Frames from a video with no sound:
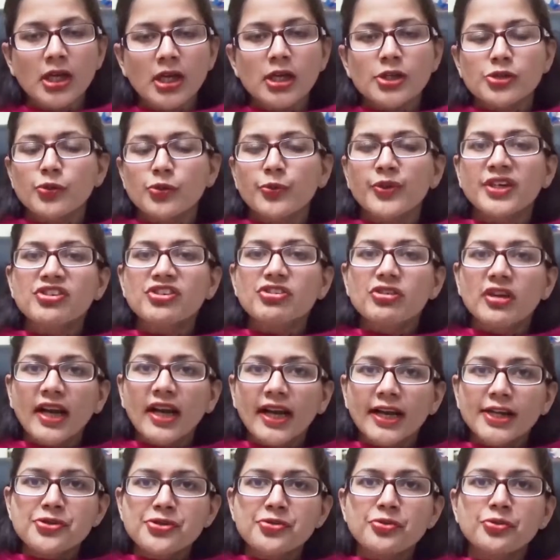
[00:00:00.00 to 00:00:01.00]
So we
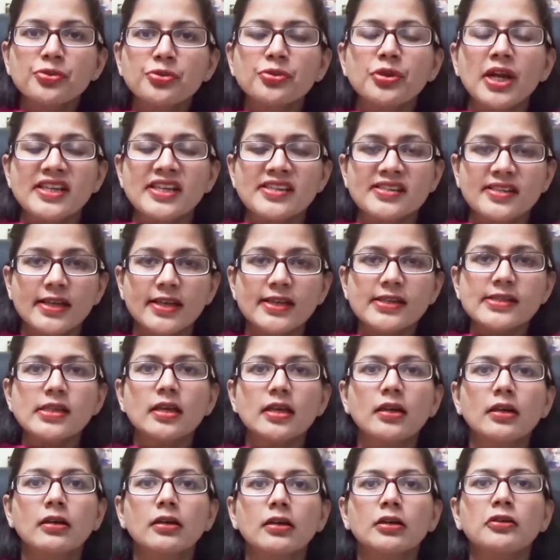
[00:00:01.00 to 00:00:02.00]
try to assess
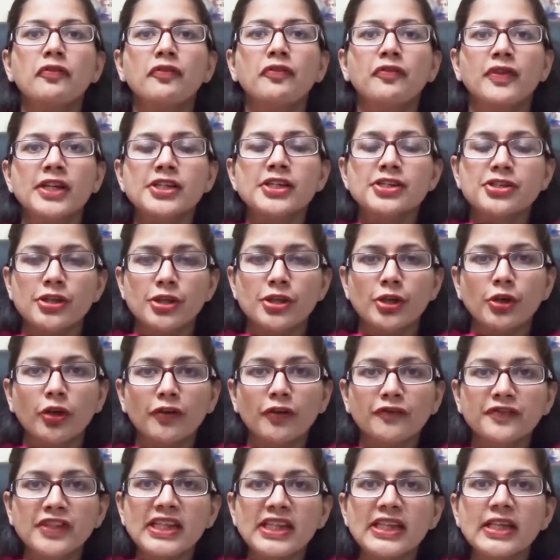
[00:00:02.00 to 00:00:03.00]
her functioning
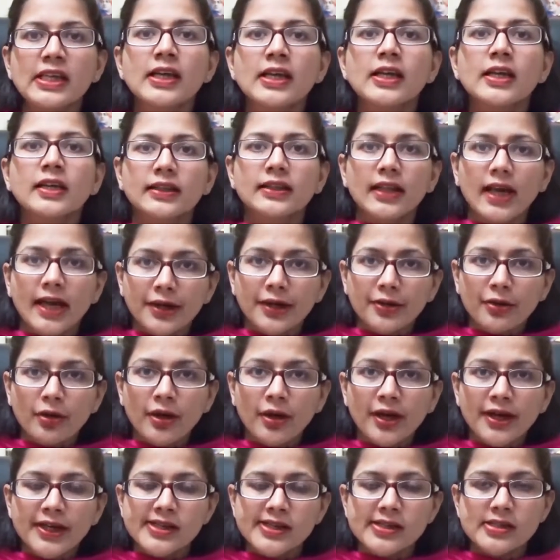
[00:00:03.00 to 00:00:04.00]
of the
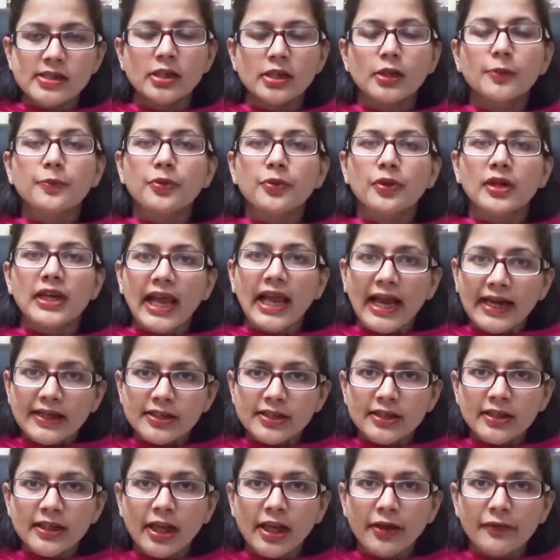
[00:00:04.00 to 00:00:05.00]
thyroids, her
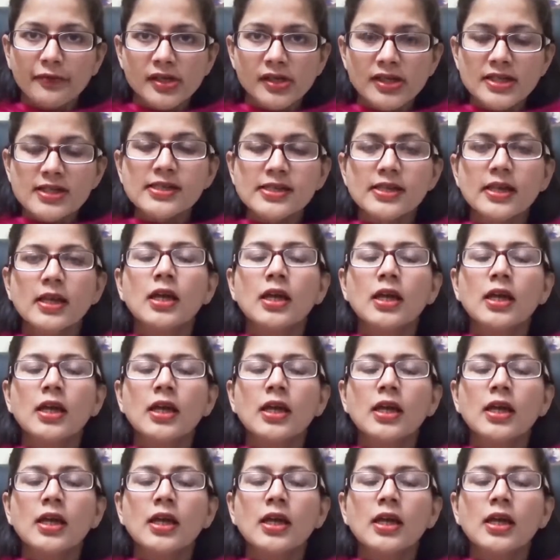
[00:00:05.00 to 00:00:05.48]
prolactin levels,